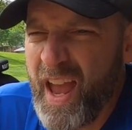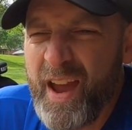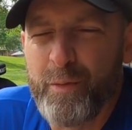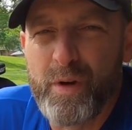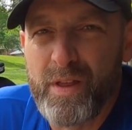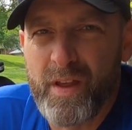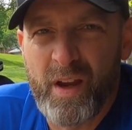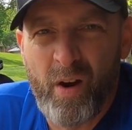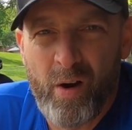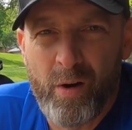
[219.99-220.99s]

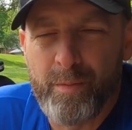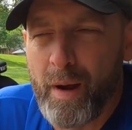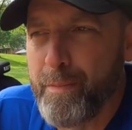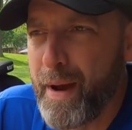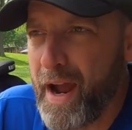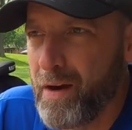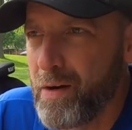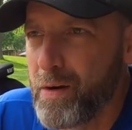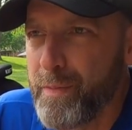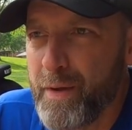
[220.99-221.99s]
everything hurt. My back
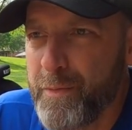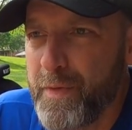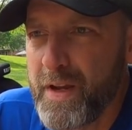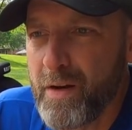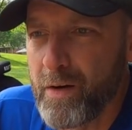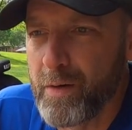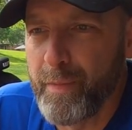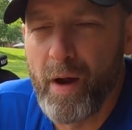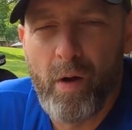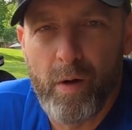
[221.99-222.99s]
hurt, my feet hurt,
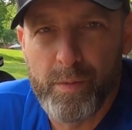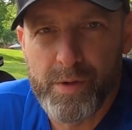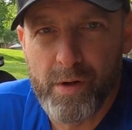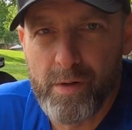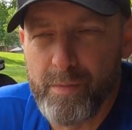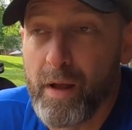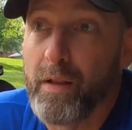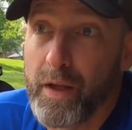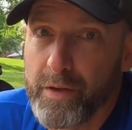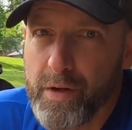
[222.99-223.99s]
my arms hurt, my
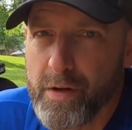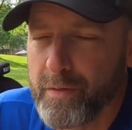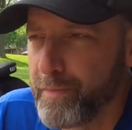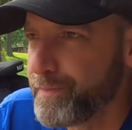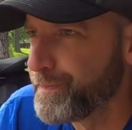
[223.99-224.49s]
legs hurt.